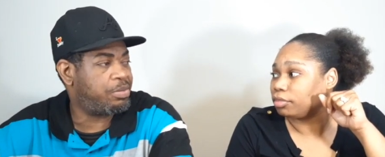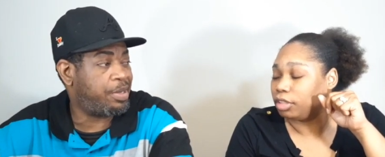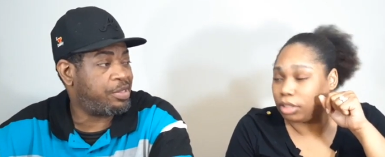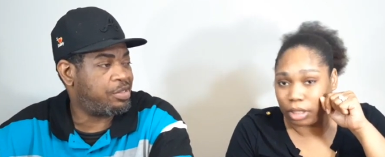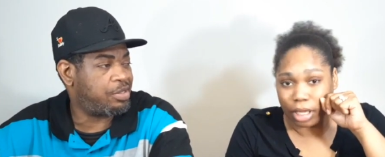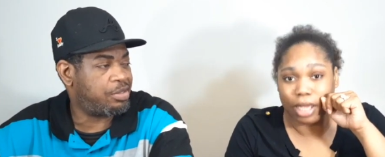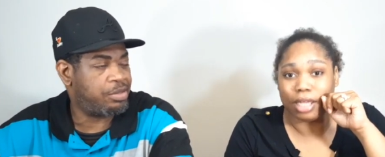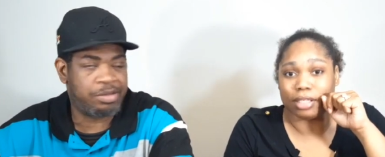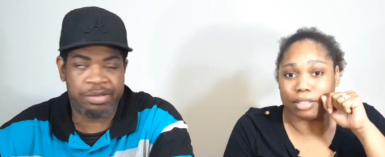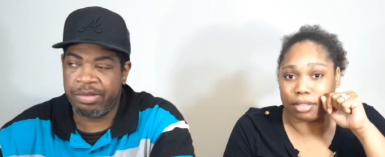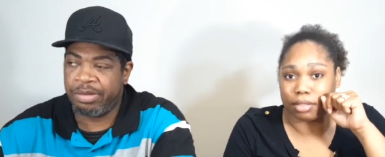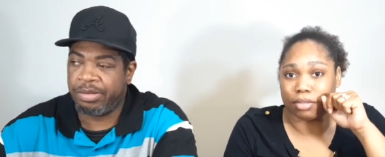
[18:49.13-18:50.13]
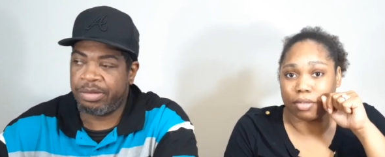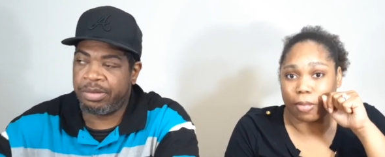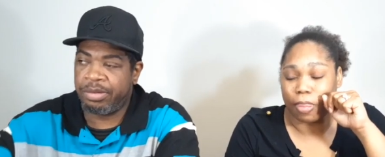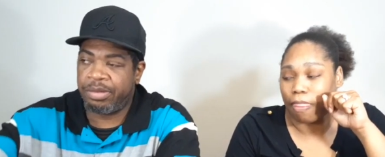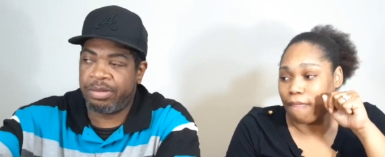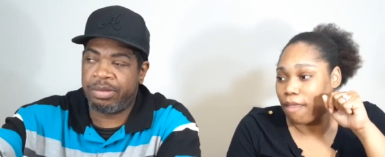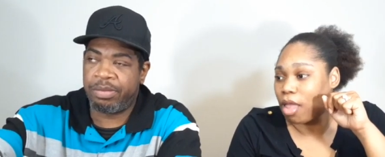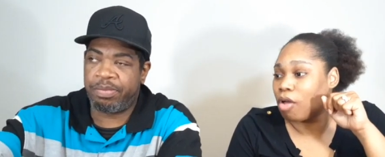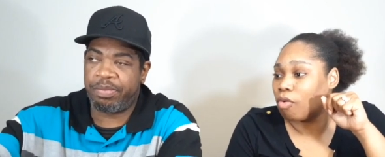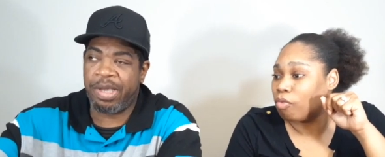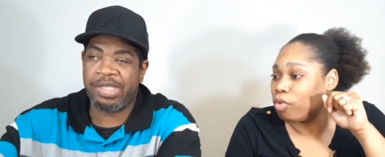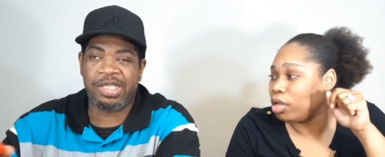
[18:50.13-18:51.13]
Speaker 1: Basically. Yes, hell,
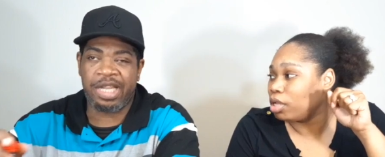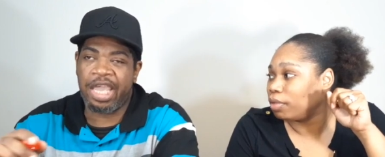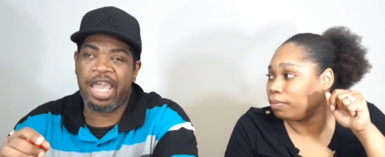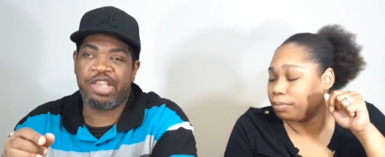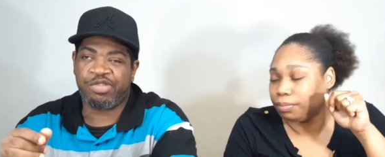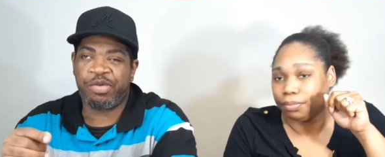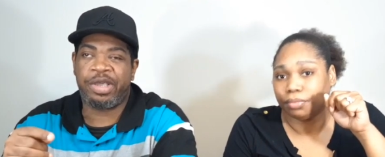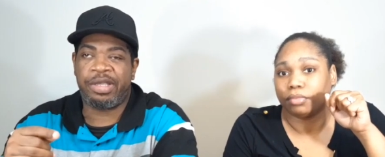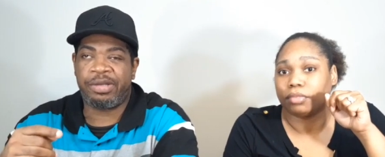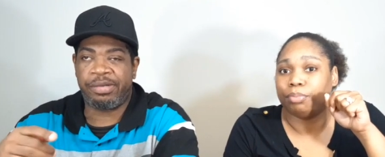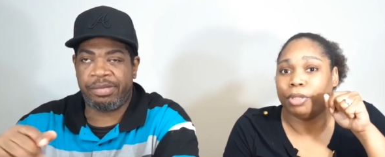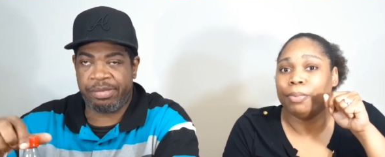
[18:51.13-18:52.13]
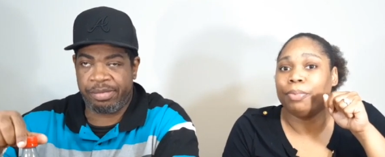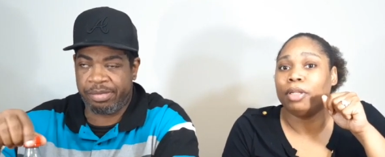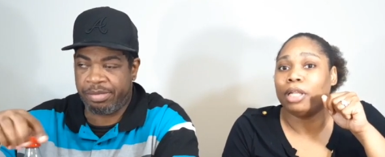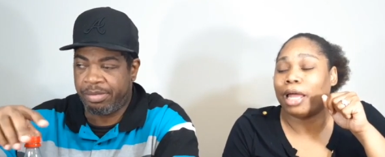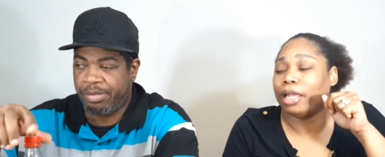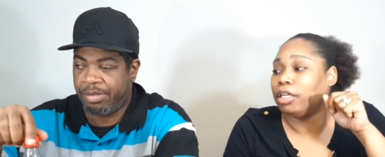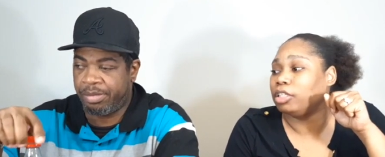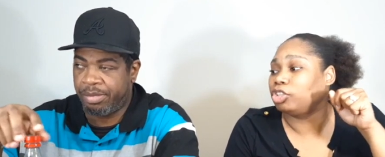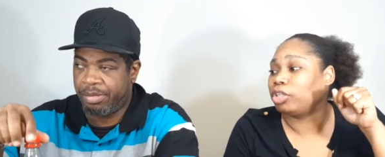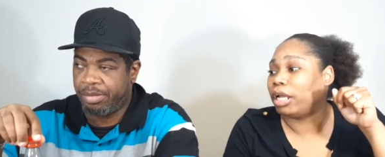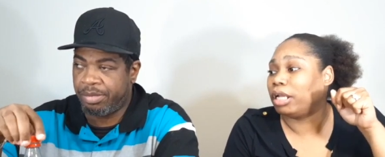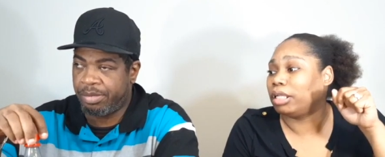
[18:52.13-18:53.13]
basically daycares rent. People out here
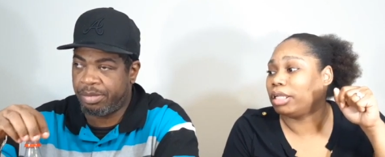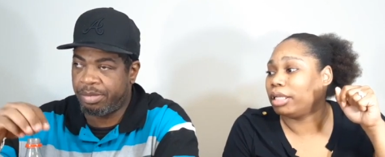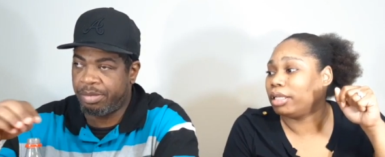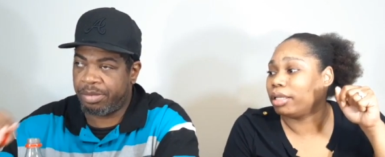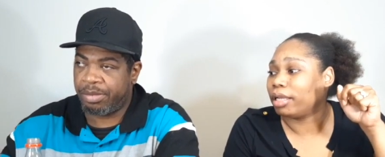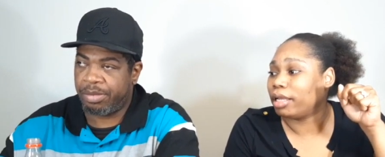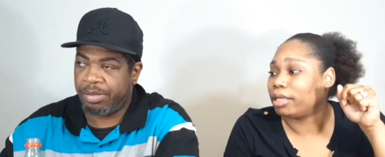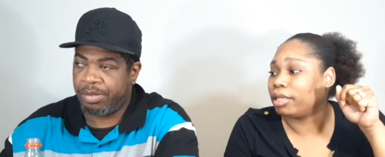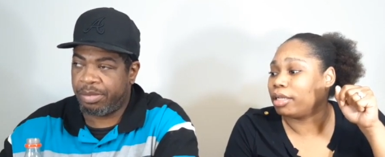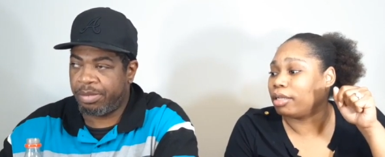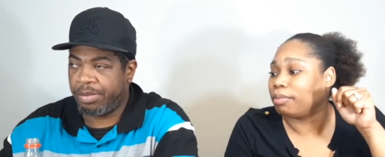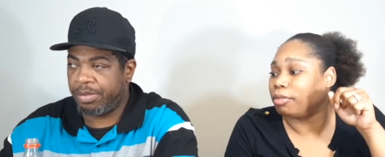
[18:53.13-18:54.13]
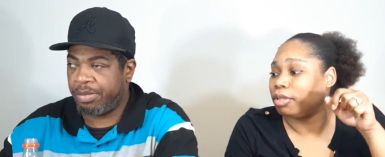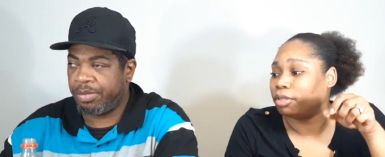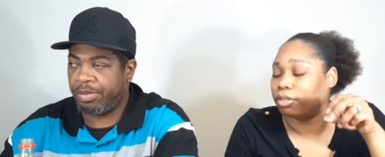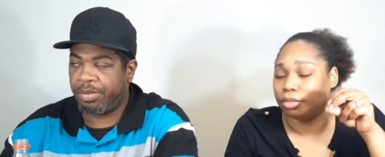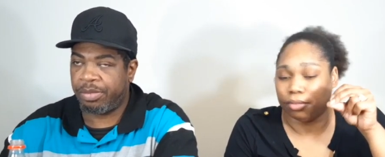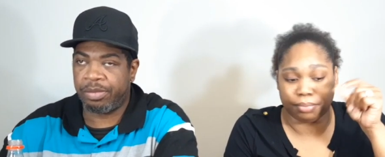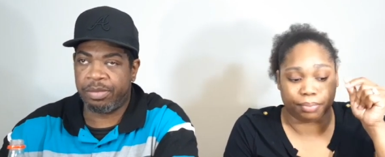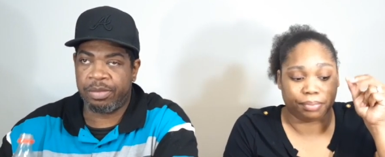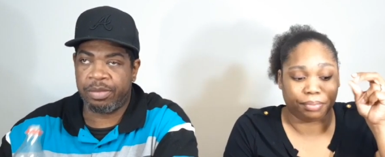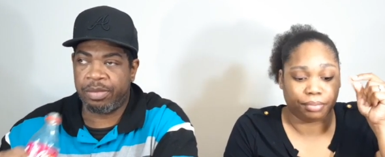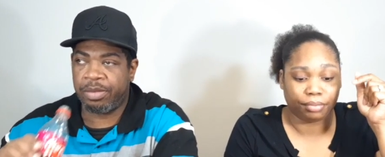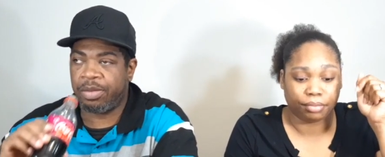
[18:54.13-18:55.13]
trying to get goddamn um
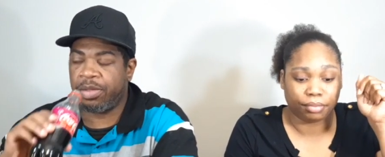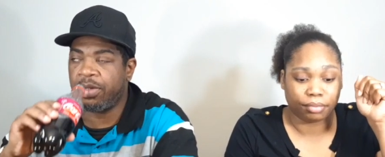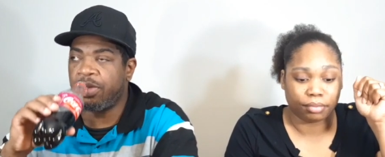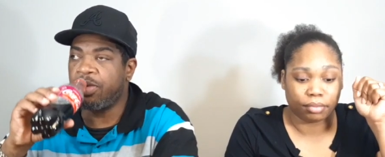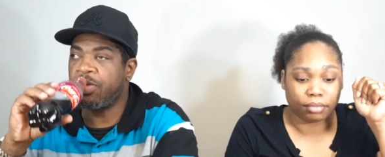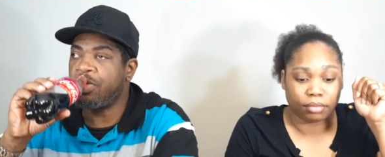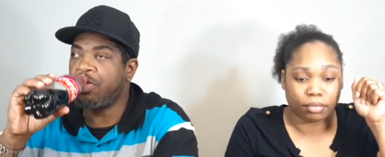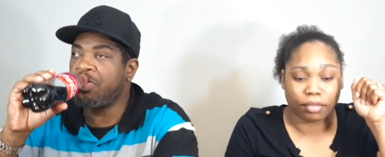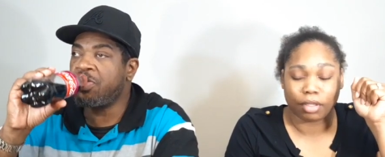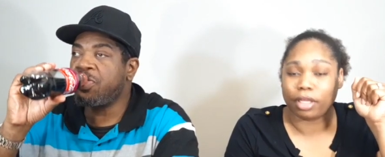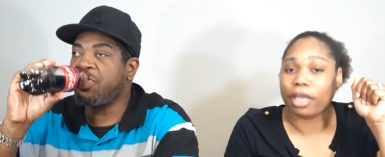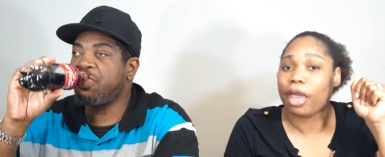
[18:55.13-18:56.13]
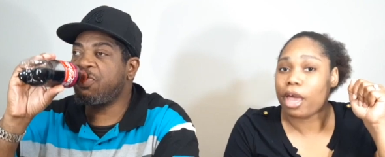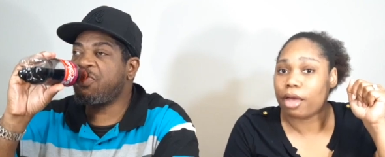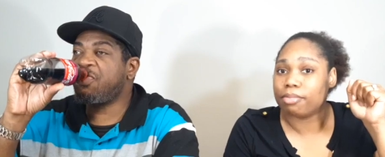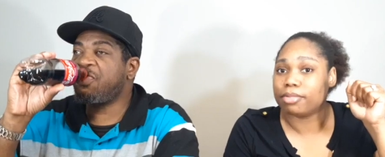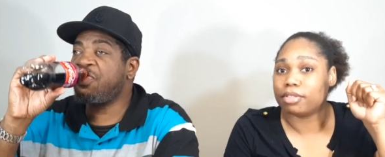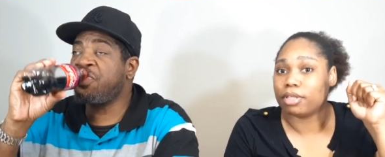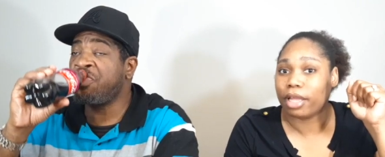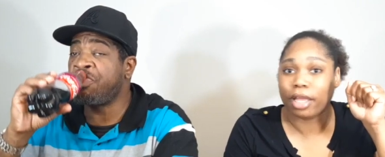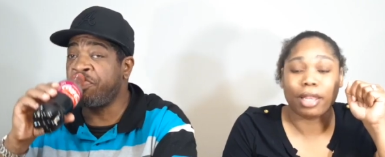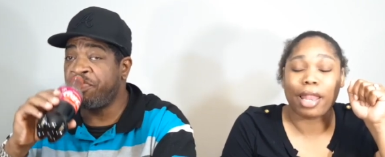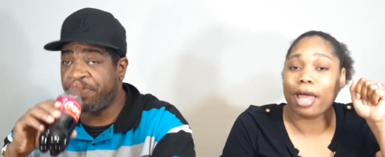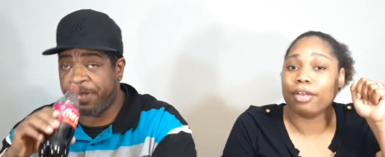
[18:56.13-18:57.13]
caps. Mm.
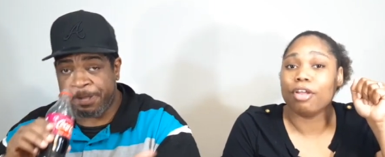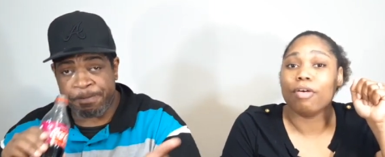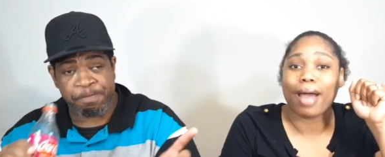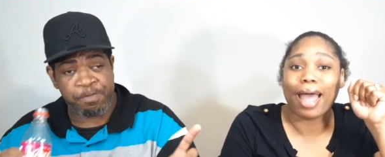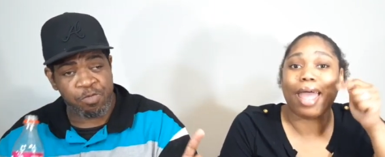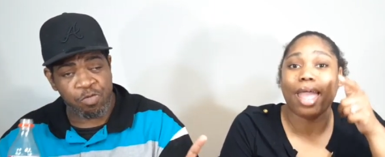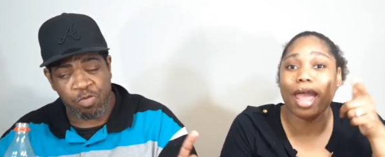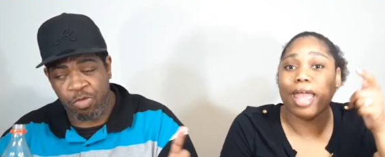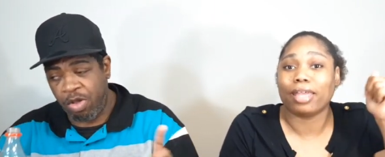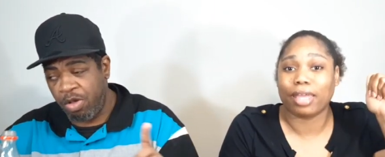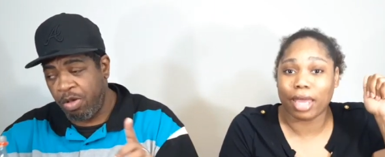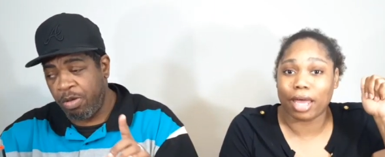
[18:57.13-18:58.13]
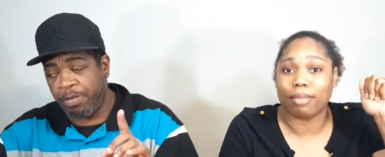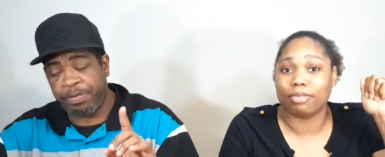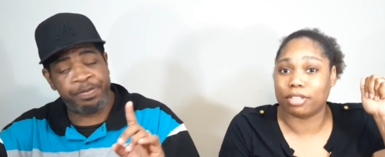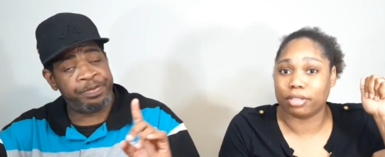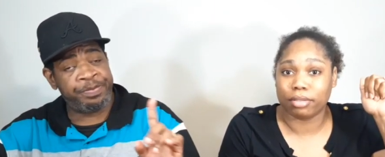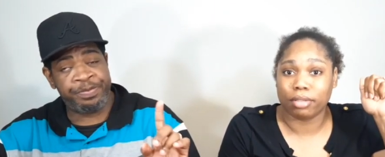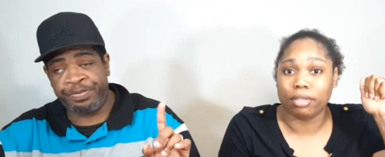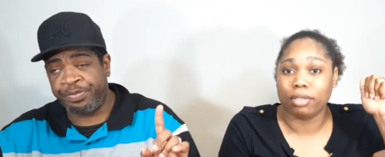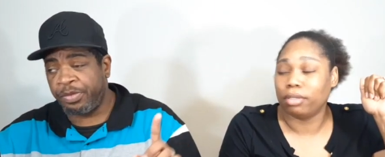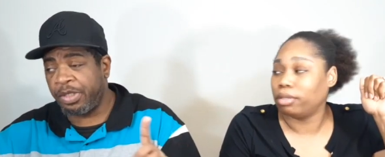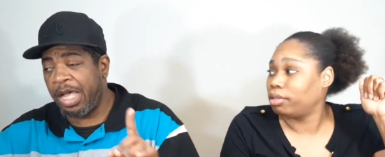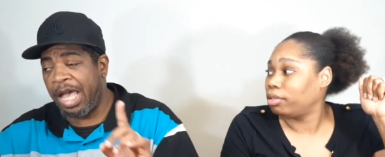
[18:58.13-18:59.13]
Well, I know I had caps mm -mm.
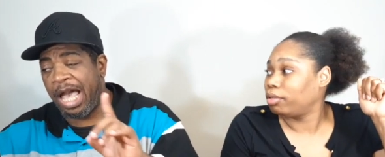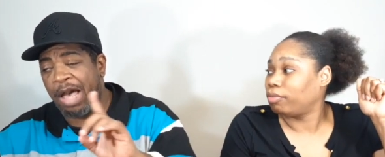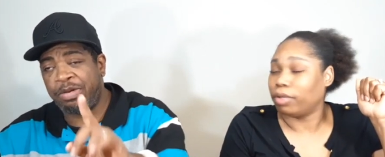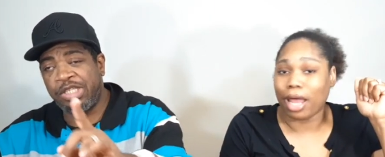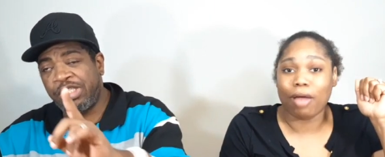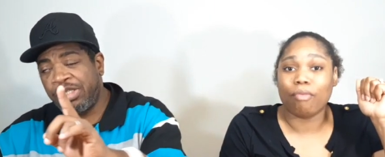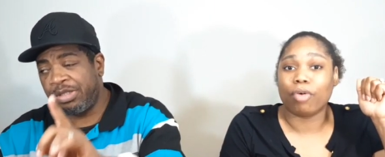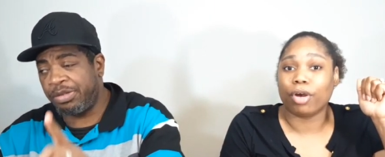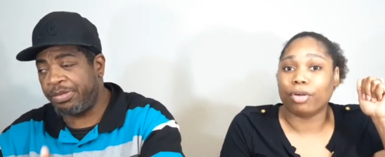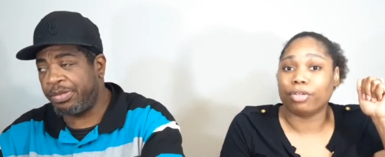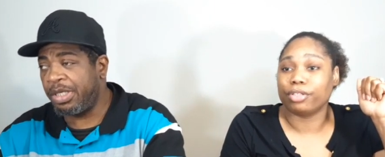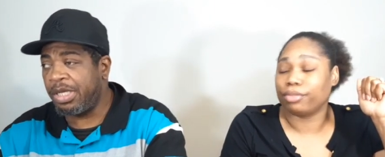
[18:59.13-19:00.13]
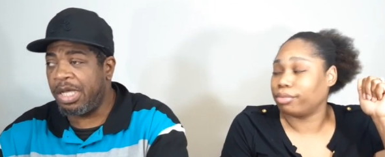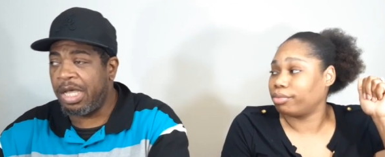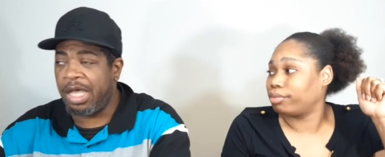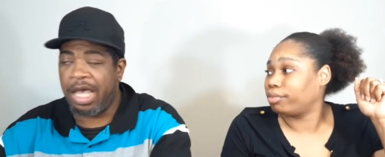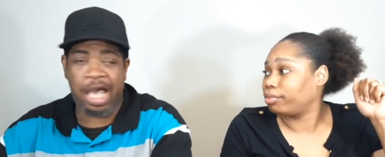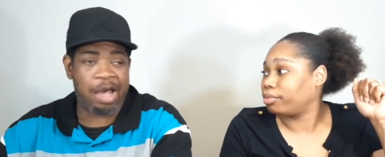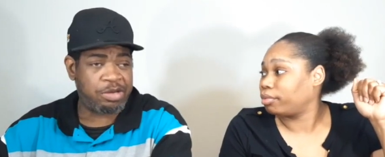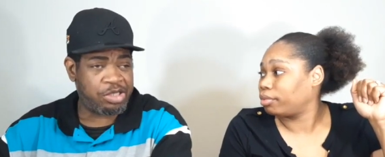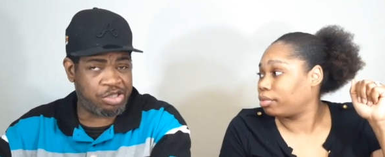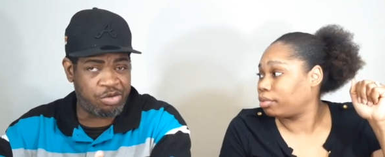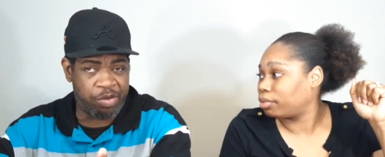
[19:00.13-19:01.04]
I when I to, worked.
Speaker 2: I was into to the